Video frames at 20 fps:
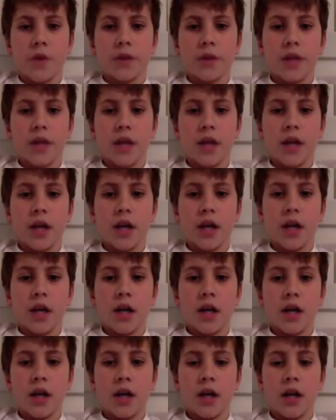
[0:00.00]

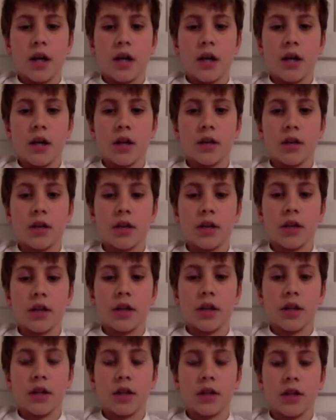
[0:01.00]
Da,
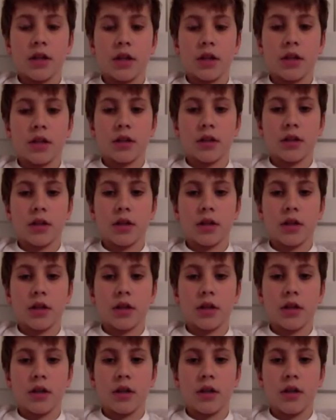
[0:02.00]
da, da, da,
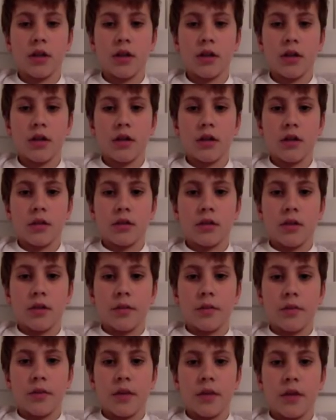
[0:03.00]
Don't
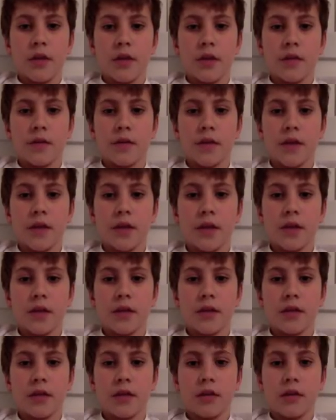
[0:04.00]
be afraid.
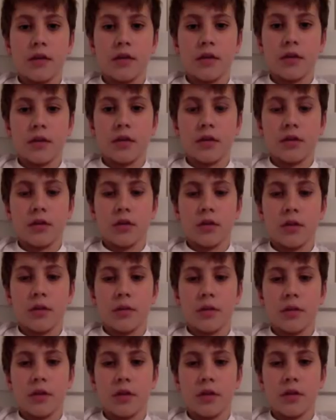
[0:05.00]
Don't
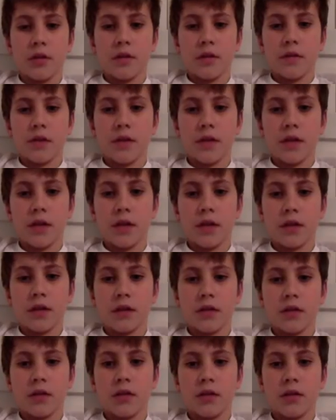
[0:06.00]
be afraid.
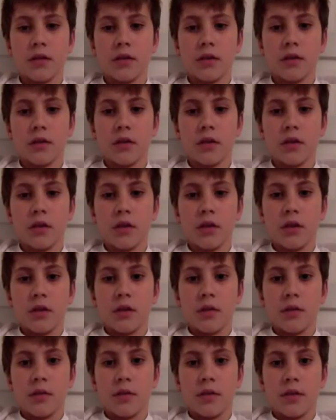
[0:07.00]

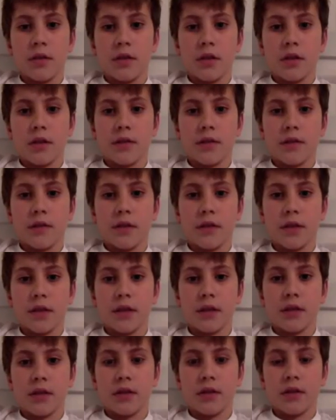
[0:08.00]
Being
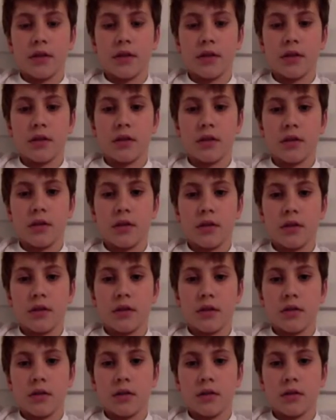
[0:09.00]
afraid
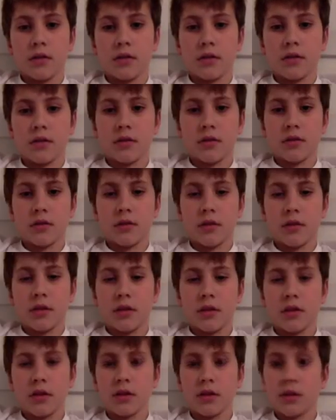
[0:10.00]

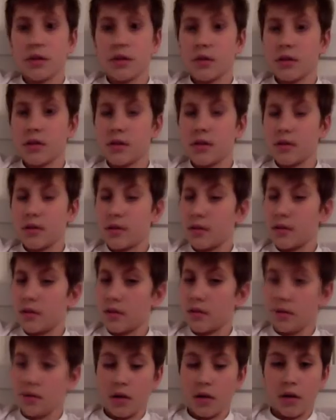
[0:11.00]
sucks.
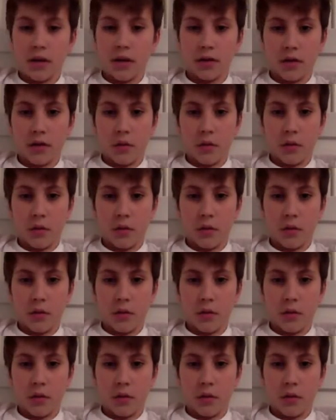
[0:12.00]
No, I didn't.